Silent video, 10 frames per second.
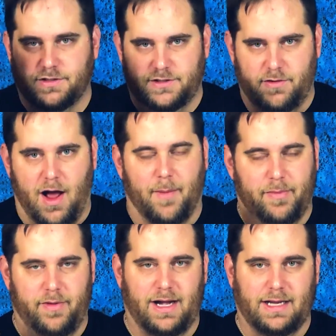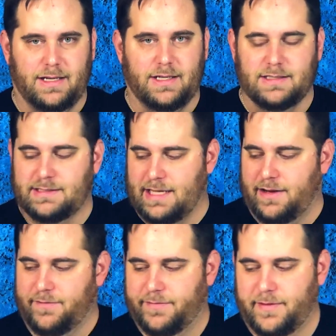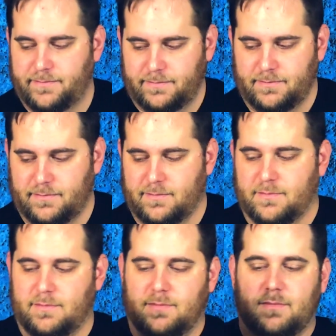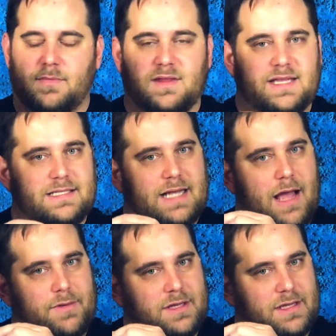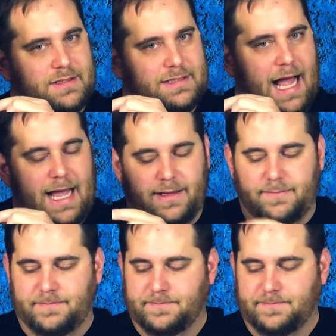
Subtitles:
to operate it instead of this guy with the little dial.